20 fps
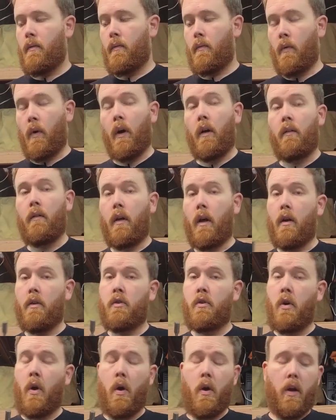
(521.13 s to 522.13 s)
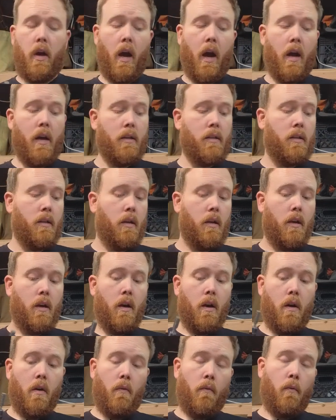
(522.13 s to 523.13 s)
Well, I'll show you guys.
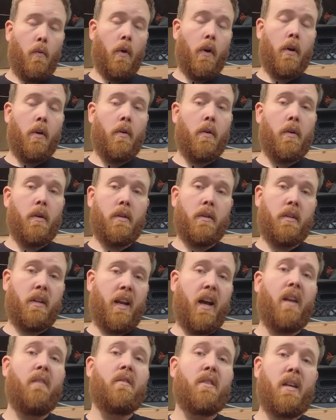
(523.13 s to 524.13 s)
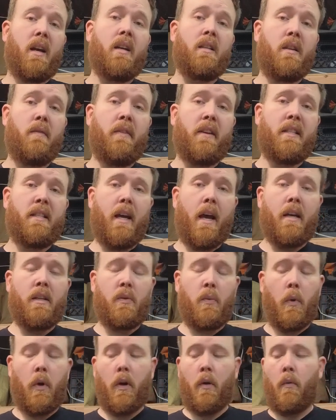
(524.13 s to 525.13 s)
We're gonna do a, kind of a scientific
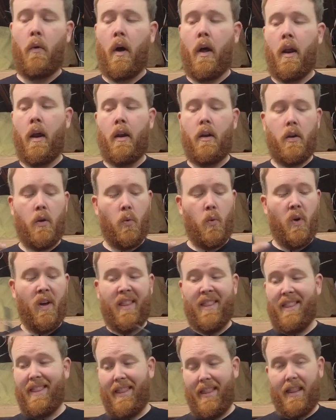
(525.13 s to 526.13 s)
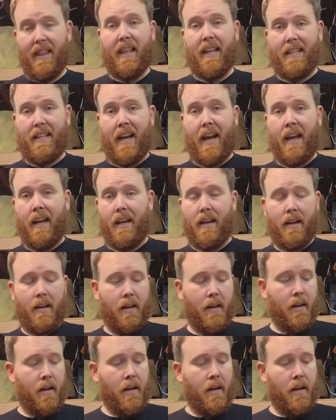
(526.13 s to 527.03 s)
test. We're gonna run it with the tank,